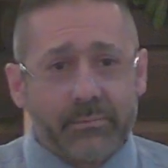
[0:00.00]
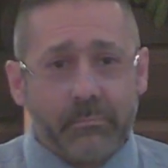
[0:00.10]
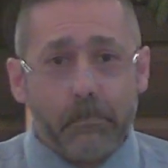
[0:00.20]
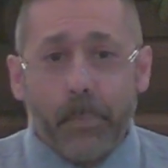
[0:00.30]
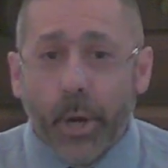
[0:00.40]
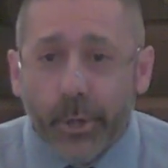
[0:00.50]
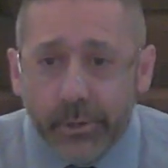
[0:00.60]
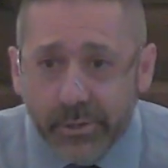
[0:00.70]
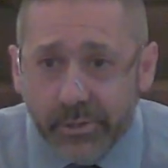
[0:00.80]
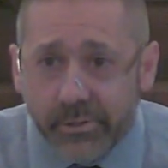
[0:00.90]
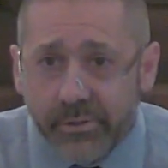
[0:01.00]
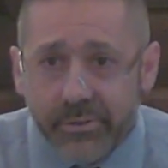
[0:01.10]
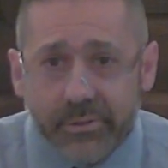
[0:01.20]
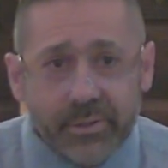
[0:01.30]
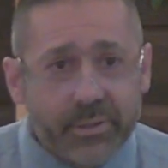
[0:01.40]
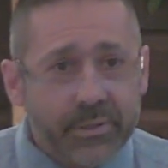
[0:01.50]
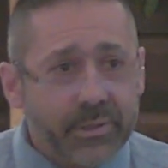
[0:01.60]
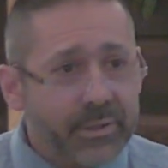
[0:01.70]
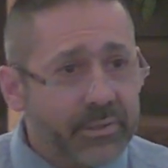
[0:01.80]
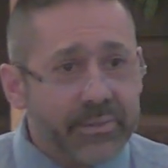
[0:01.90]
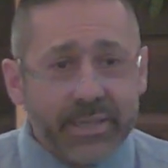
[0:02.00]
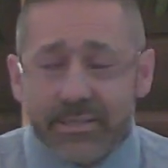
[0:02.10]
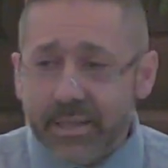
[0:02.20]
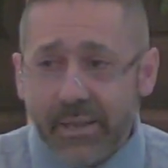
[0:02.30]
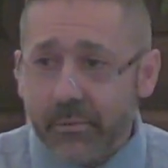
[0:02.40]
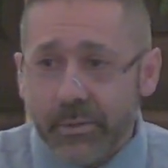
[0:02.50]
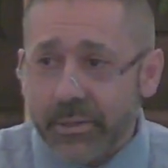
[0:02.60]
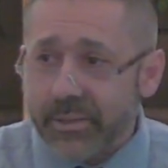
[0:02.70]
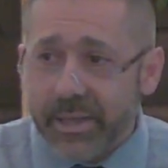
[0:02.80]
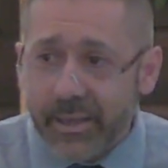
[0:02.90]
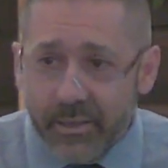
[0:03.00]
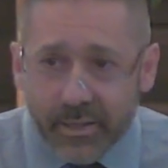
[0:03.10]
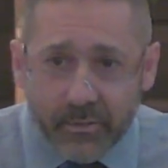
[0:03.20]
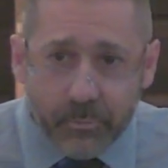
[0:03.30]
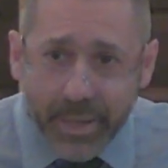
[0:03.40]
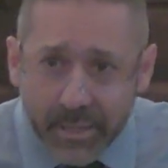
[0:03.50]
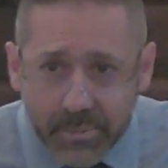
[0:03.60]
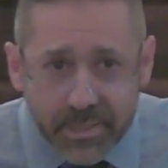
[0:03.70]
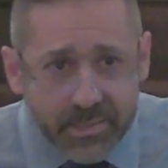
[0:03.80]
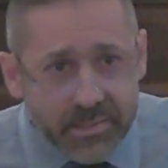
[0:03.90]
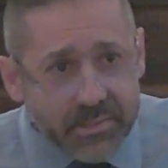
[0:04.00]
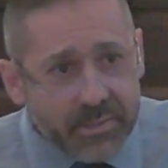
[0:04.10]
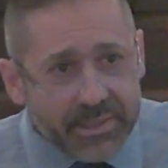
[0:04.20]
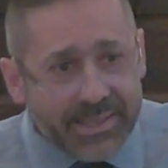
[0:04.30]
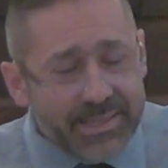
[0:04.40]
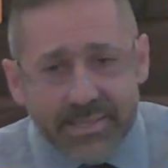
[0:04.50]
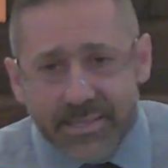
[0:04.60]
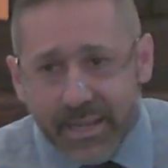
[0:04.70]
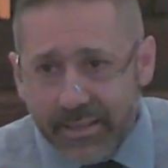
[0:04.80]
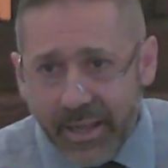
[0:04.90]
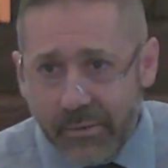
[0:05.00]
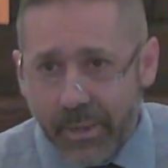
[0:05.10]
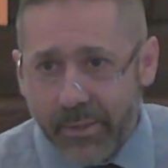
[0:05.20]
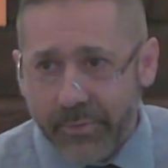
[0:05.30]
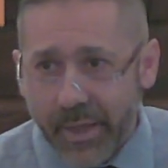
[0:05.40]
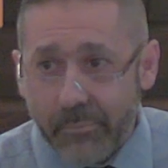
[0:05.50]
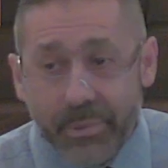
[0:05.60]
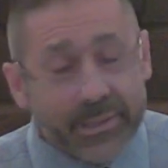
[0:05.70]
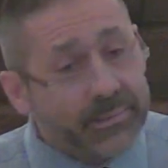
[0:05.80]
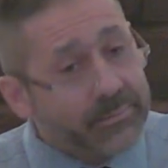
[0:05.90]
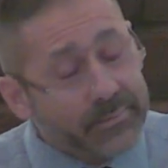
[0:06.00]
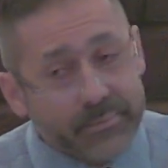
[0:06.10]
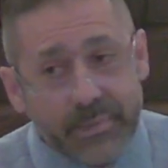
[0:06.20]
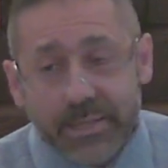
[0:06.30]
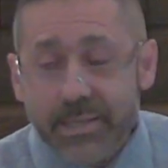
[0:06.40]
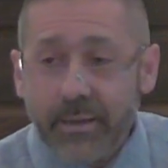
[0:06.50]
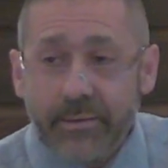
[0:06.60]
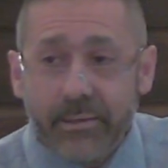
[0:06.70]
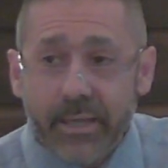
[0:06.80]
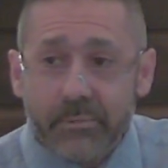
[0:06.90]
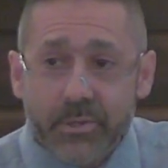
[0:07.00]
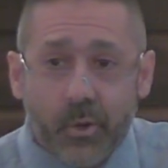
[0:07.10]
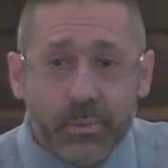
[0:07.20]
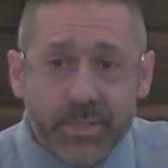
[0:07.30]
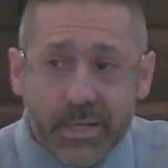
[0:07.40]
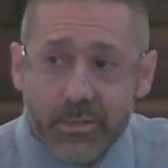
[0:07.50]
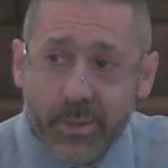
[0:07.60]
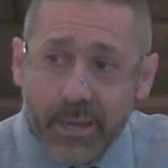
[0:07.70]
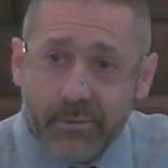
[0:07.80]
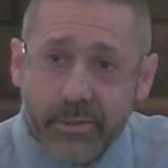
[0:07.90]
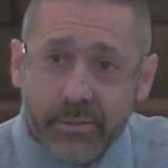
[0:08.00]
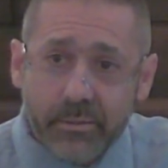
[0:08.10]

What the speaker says: murder, things like that, the killing of babies. He doesn't say that about that, but that's how he labels homosexuality.